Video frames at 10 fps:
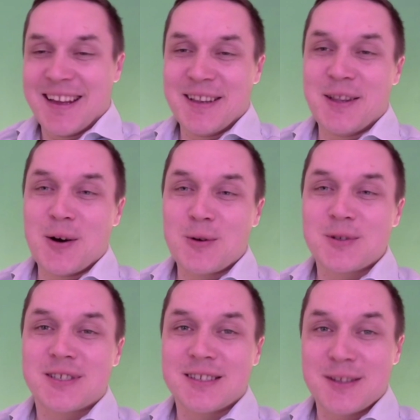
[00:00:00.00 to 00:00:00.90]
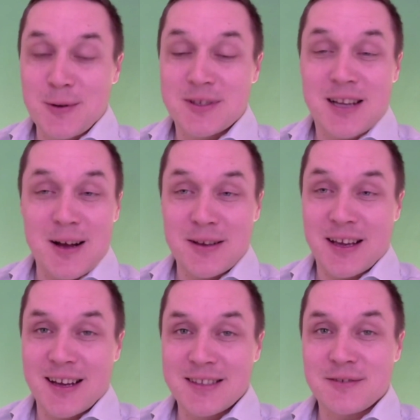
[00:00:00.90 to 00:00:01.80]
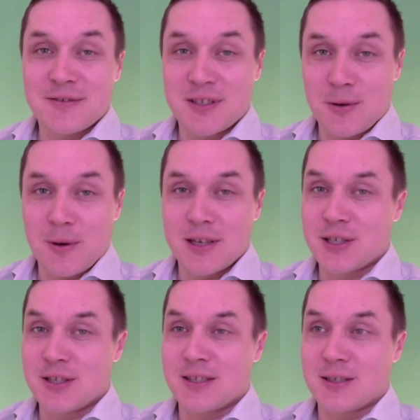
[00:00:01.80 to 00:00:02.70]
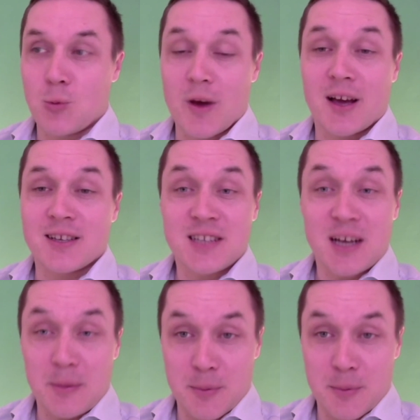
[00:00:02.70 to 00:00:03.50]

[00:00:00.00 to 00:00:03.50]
those those kinds of situations wake us up.